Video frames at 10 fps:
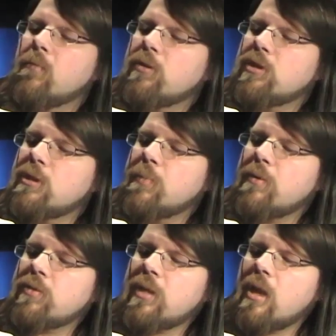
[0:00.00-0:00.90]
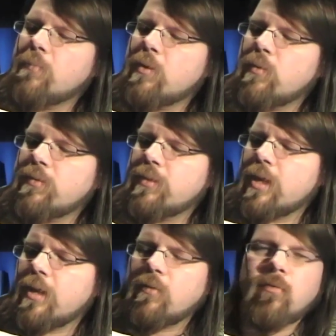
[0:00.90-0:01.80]
which is supposed to help you with
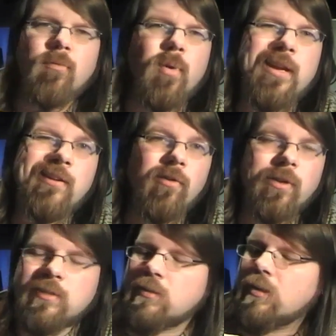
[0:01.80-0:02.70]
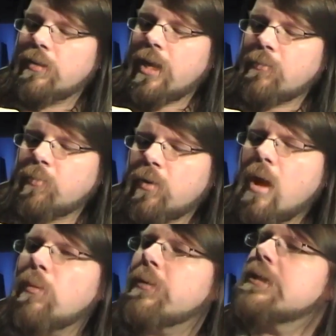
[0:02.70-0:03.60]
wind noise and all that.
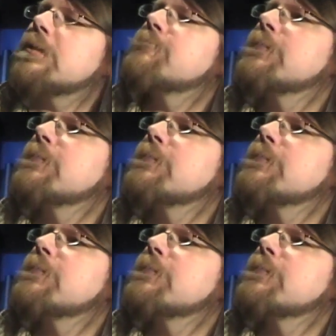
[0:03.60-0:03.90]
Problem is,